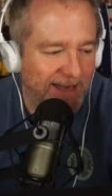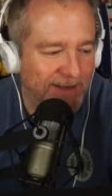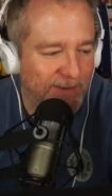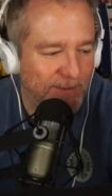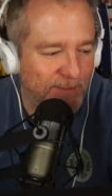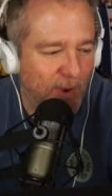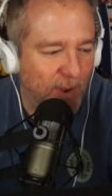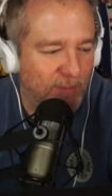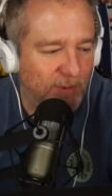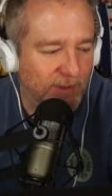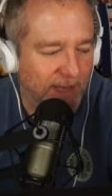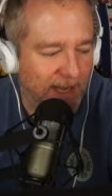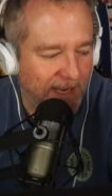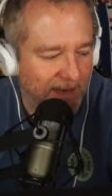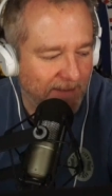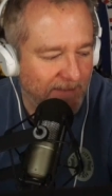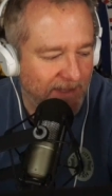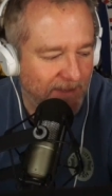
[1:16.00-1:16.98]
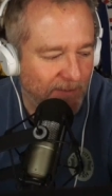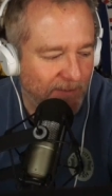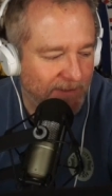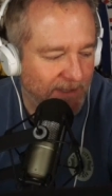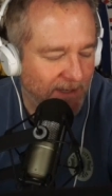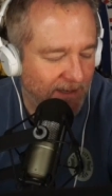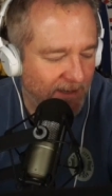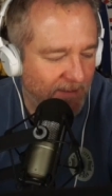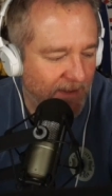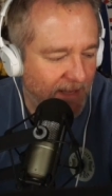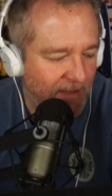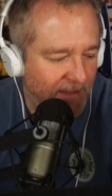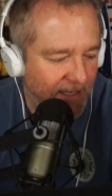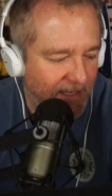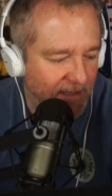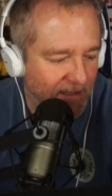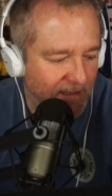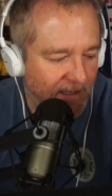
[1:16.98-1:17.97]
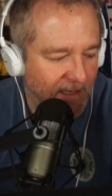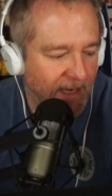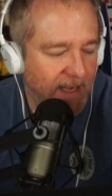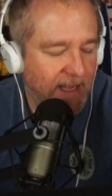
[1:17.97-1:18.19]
new mobile game that we'll talk about later.